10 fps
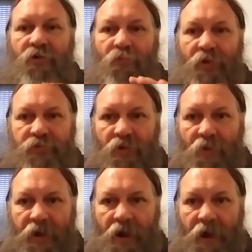what's
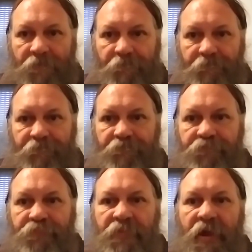going on.
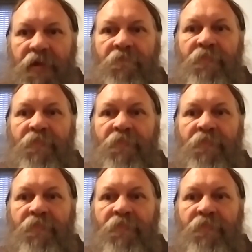Okay?